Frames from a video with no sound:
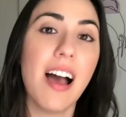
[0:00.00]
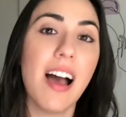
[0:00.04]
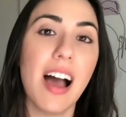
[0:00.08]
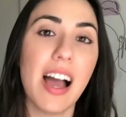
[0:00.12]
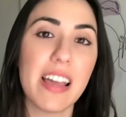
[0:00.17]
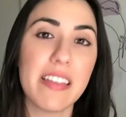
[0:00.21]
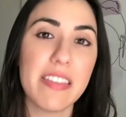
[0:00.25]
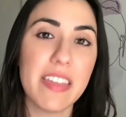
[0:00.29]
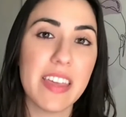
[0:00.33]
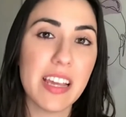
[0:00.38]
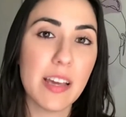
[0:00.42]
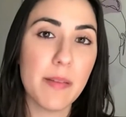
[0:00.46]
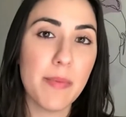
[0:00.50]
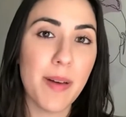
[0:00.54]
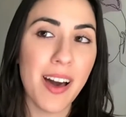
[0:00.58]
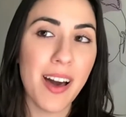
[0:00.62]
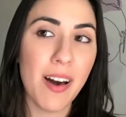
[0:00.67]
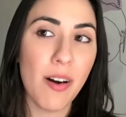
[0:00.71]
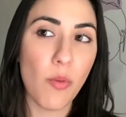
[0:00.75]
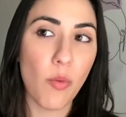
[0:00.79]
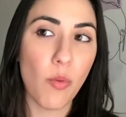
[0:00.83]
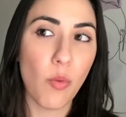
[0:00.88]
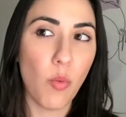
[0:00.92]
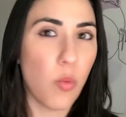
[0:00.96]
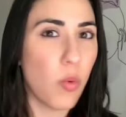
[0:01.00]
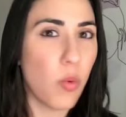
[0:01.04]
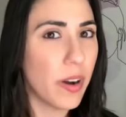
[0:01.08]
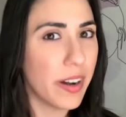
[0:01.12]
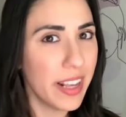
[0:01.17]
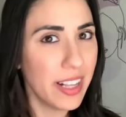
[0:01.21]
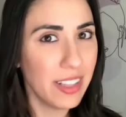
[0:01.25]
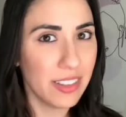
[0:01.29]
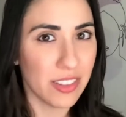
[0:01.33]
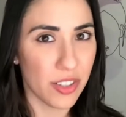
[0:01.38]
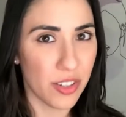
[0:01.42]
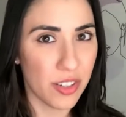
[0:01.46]
I think about what
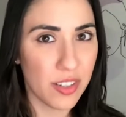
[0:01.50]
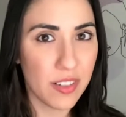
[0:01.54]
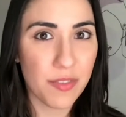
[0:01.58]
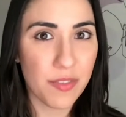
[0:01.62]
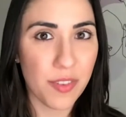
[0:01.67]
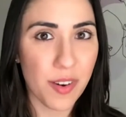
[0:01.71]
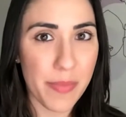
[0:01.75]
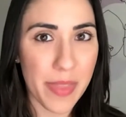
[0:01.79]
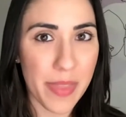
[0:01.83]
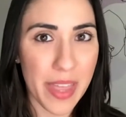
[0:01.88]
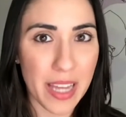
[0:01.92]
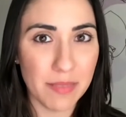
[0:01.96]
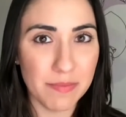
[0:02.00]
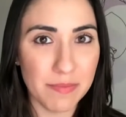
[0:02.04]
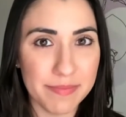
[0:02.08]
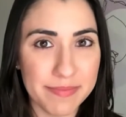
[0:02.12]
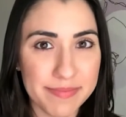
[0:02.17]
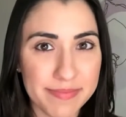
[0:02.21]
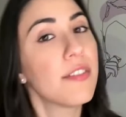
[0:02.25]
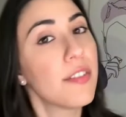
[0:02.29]
I learned from them.